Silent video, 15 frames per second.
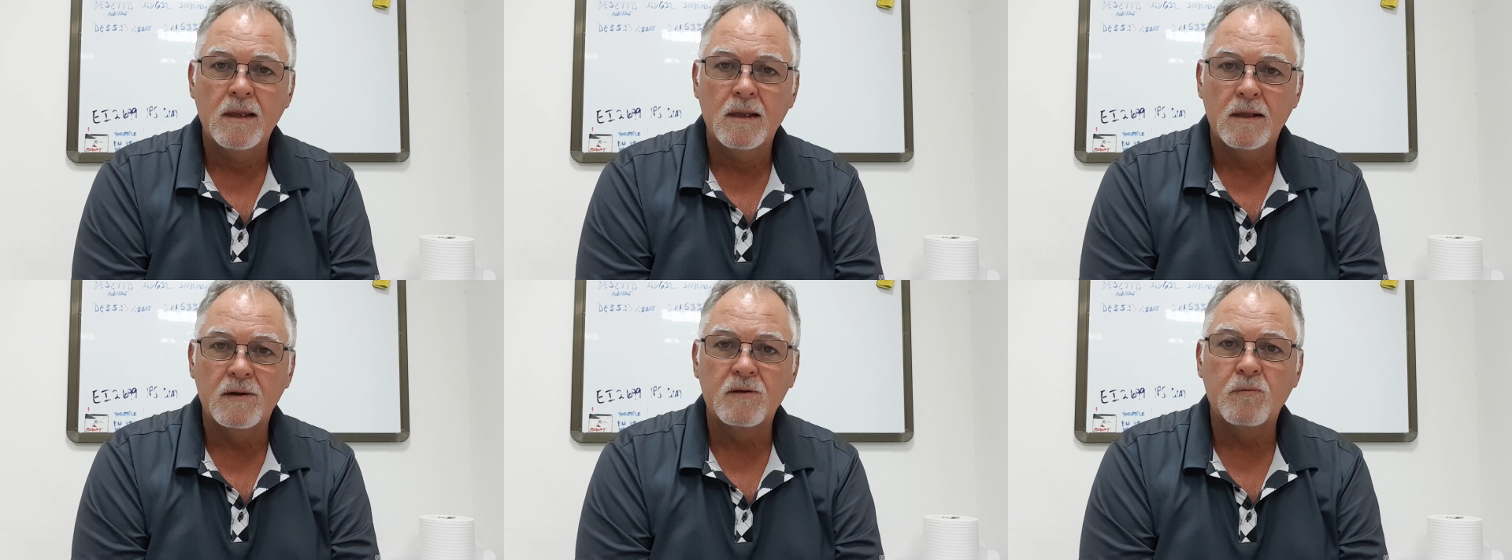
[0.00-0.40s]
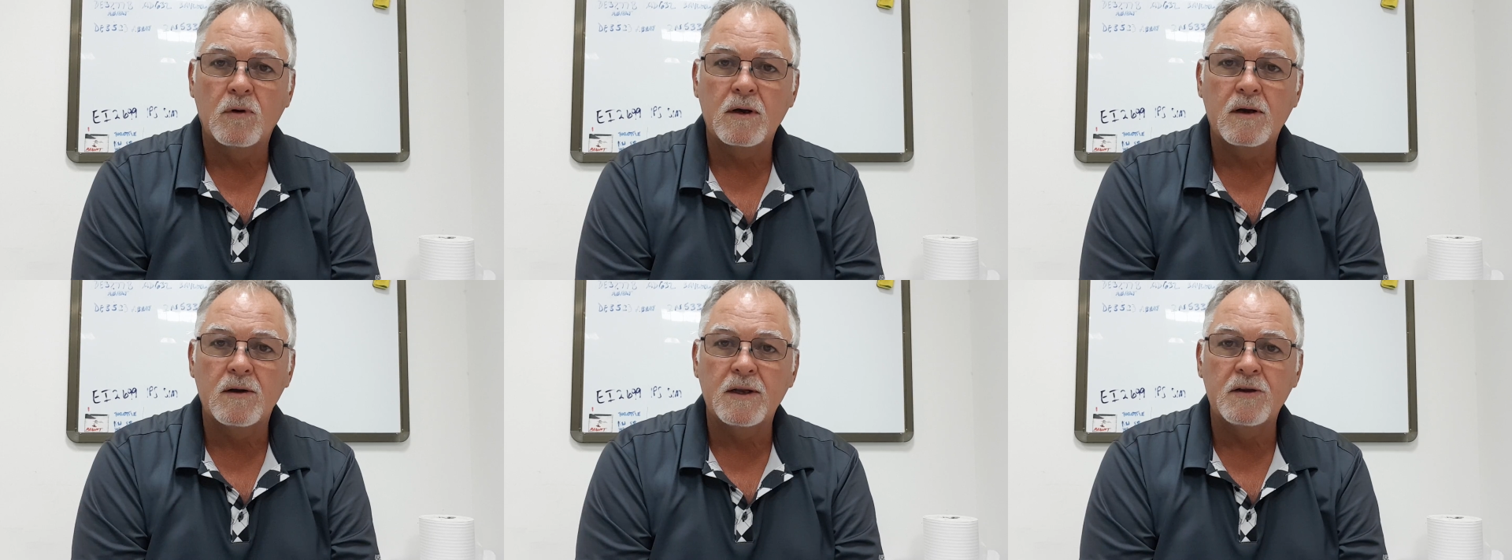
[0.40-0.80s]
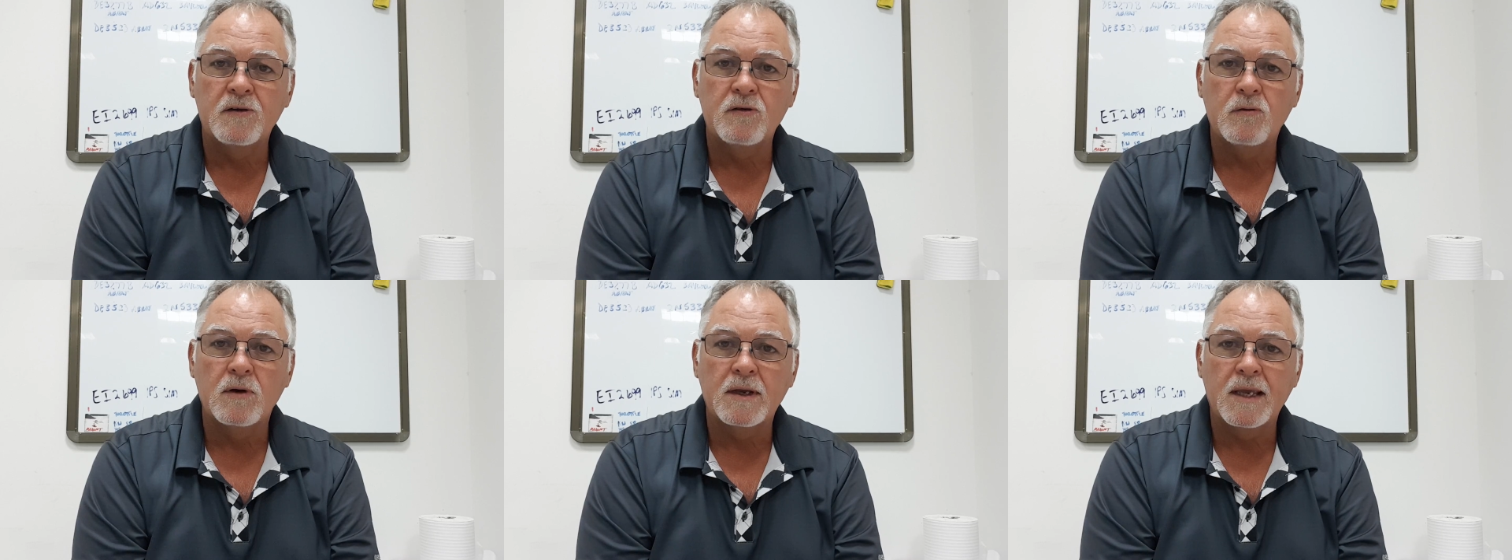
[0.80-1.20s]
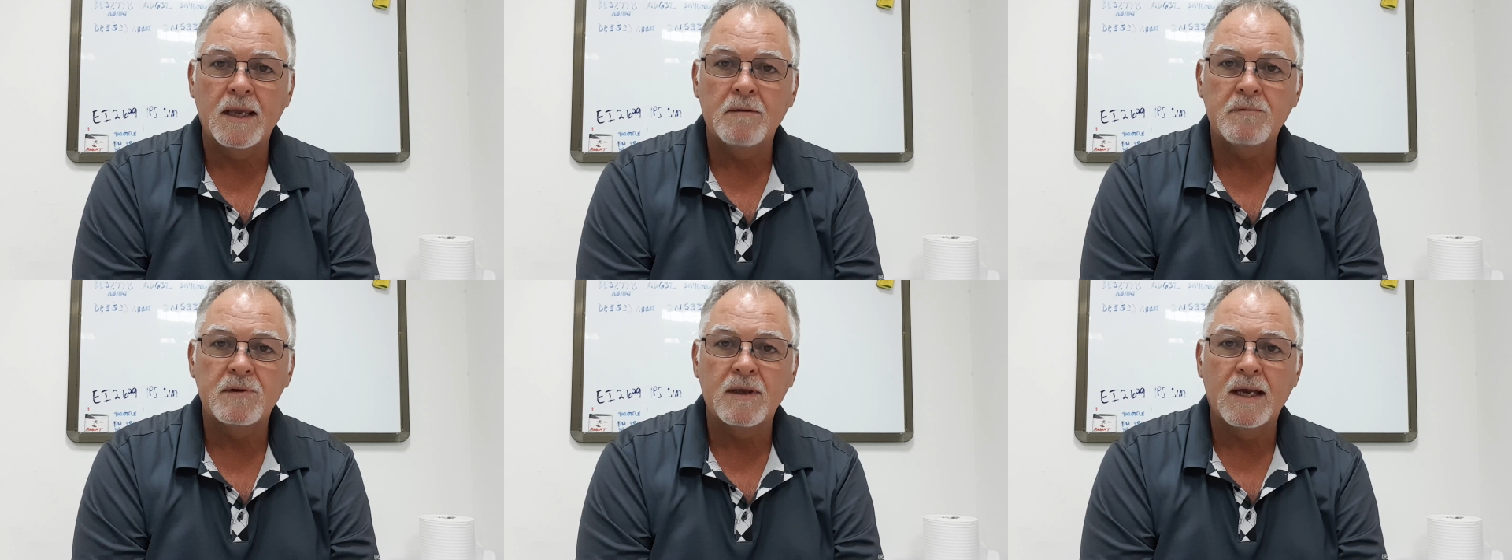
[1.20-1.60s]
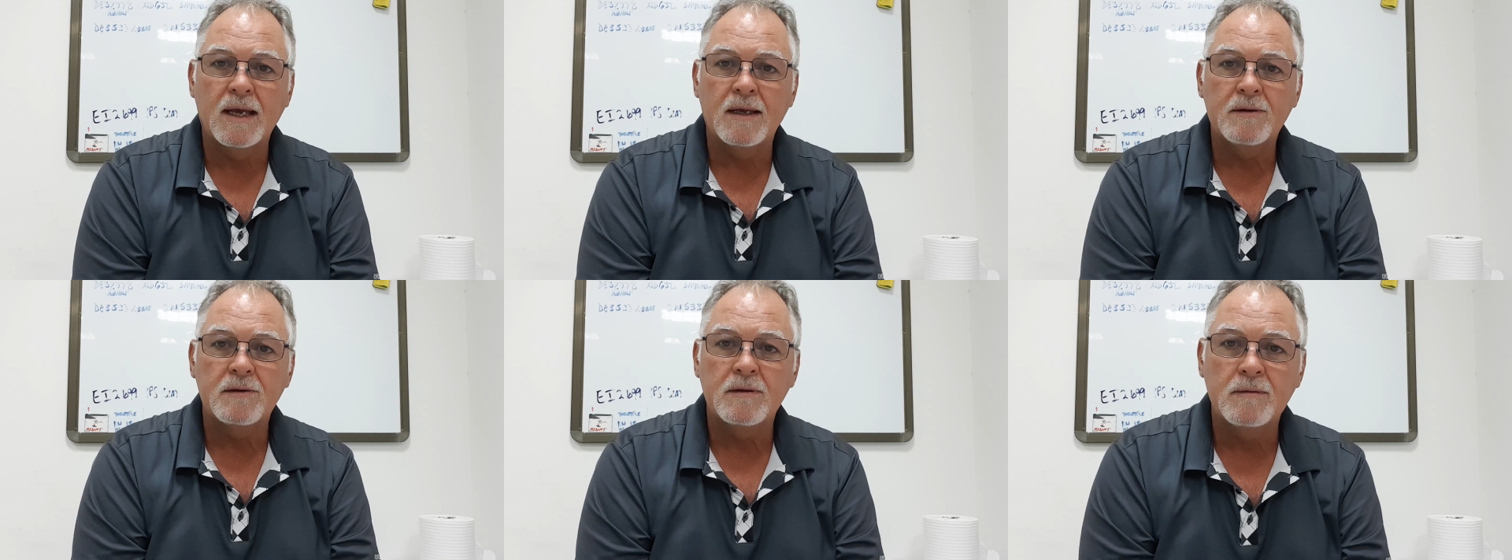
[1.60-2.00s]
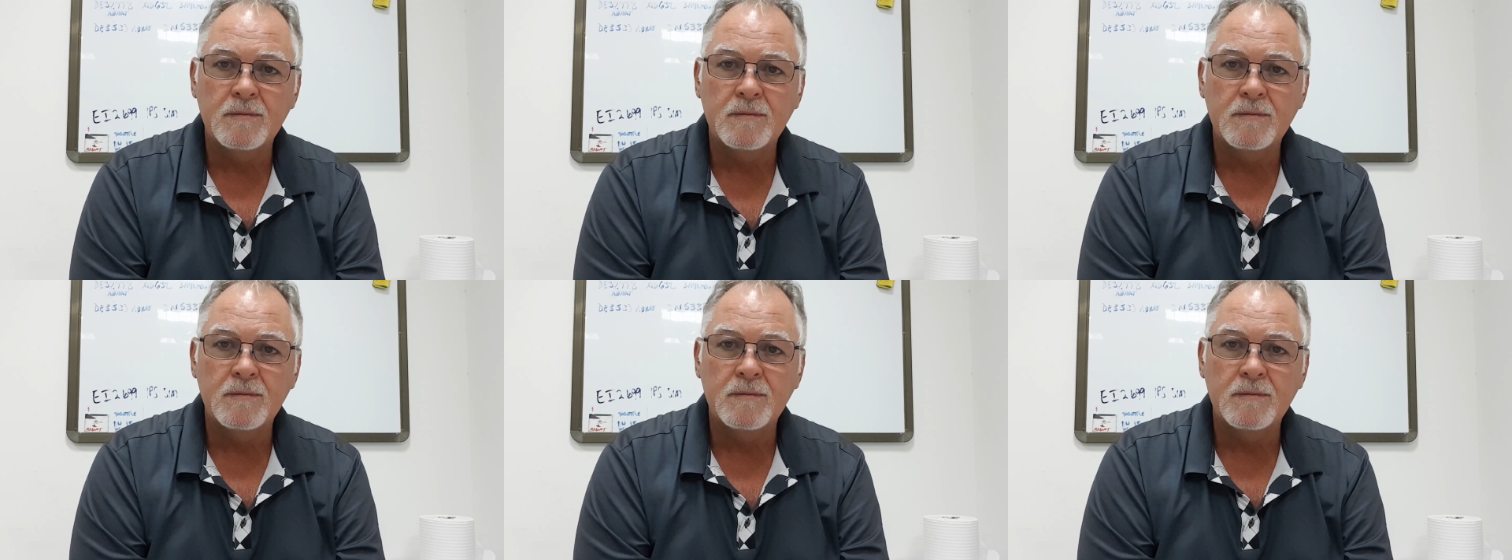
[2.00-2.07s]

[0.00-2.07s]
Let's work on those short games, guys.